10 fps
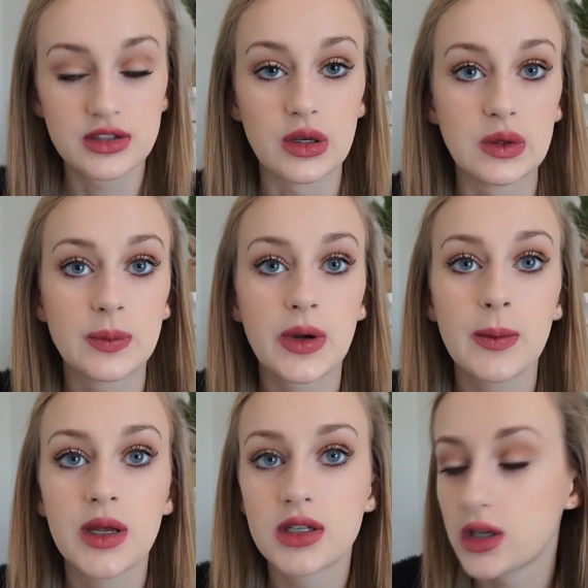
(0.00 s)
So it's pretty
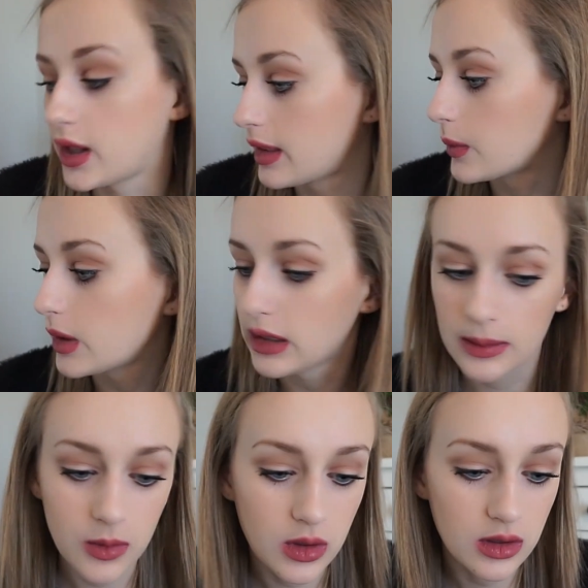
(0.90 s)
much not that red
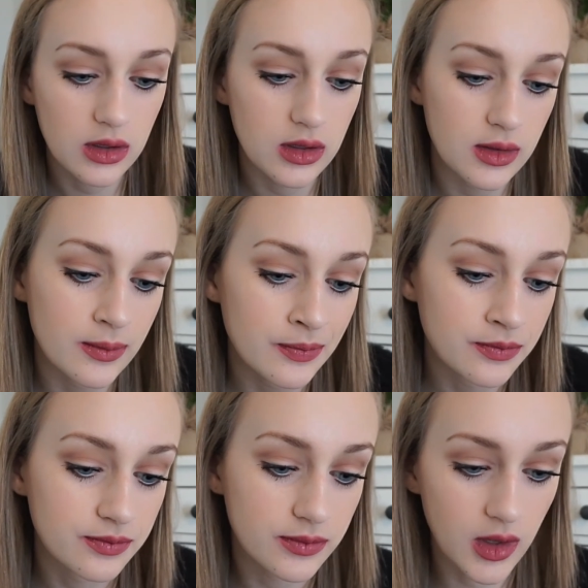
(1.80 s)
anymore.
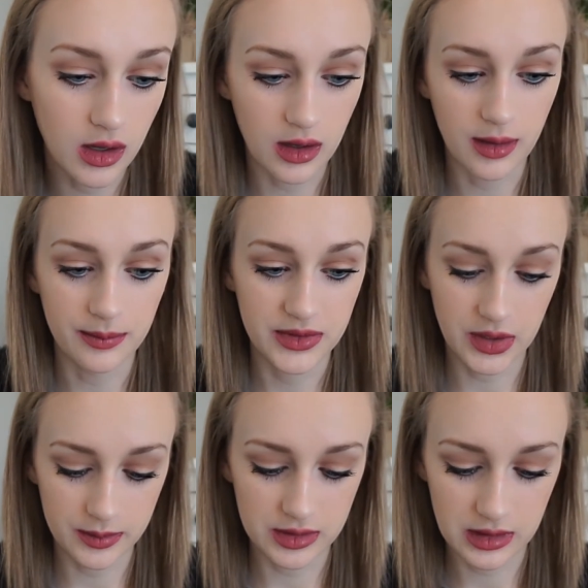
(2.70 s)

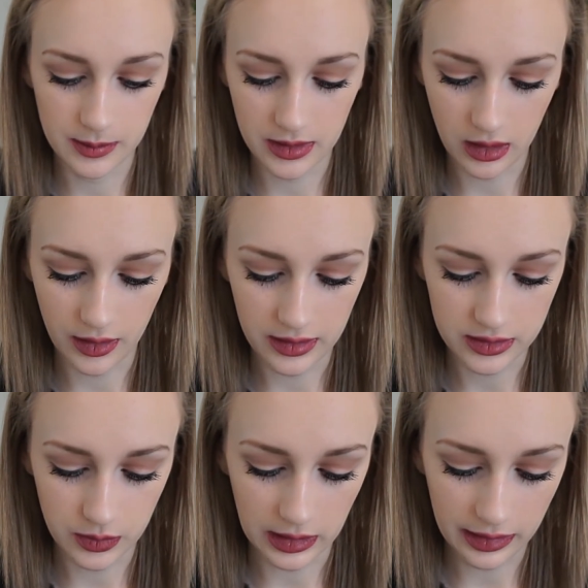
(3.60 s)
So I'm just going to put on
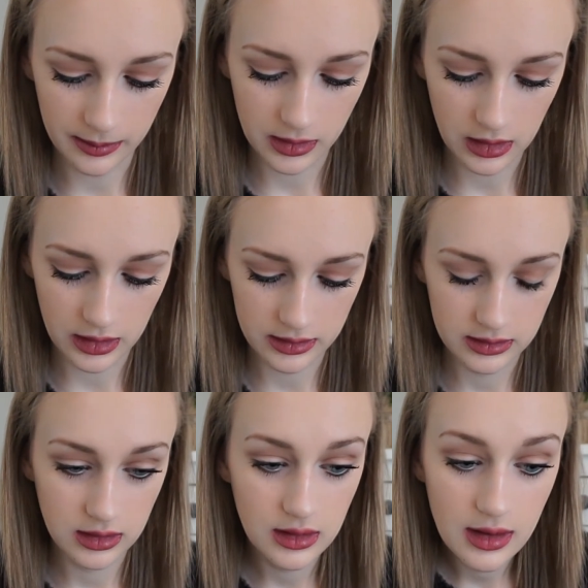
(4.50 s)
this red lip gloss.